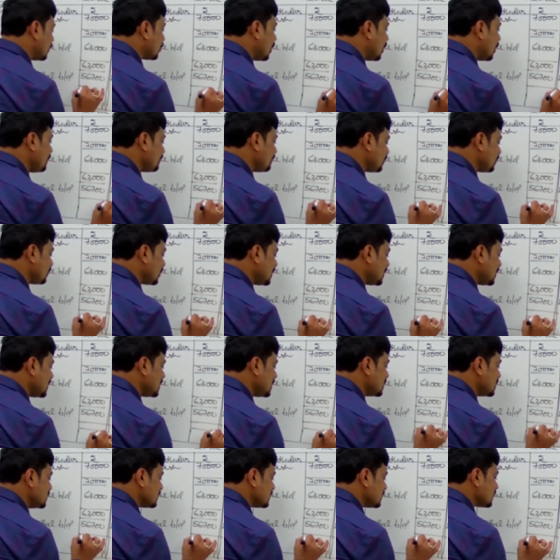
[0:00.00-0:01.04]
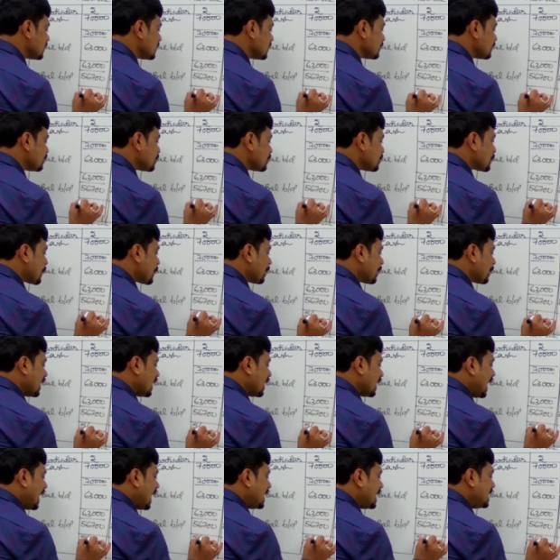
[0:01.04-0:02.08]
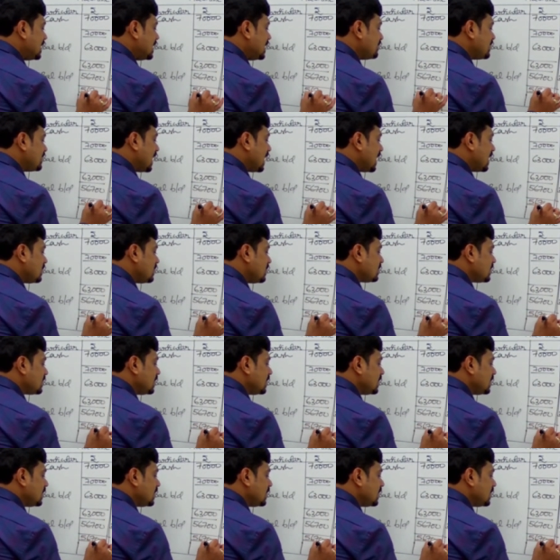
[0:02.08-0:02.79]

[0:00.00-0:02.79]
of three years. I'll leave the answer